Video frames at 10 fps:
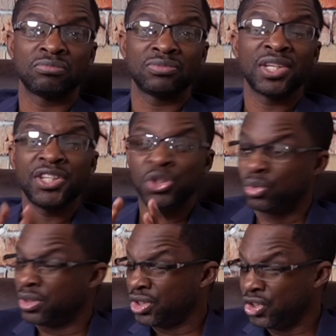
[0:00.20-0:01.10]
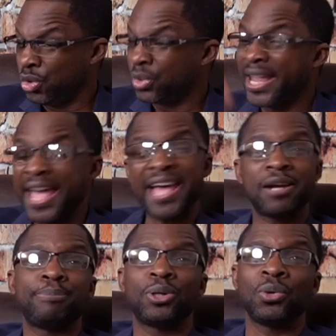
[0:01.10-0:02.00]
you you
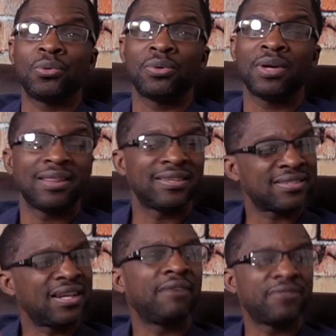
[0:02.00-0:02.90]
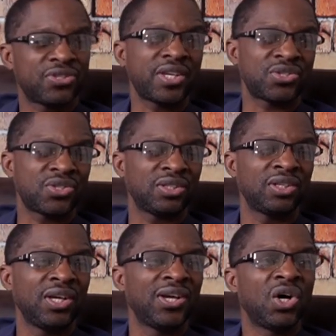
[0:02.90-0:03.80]
catapult this conversation
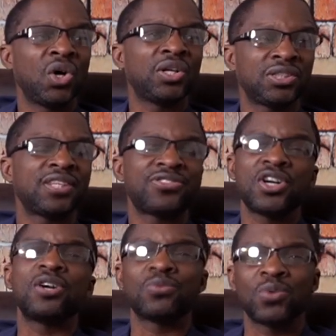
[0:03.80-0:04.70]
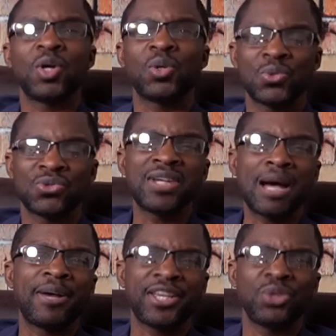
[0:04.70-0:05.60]
onto Thug Rose,
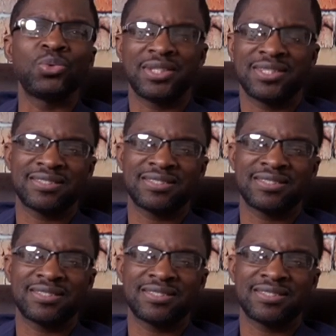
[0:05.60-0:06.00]
Namajunas,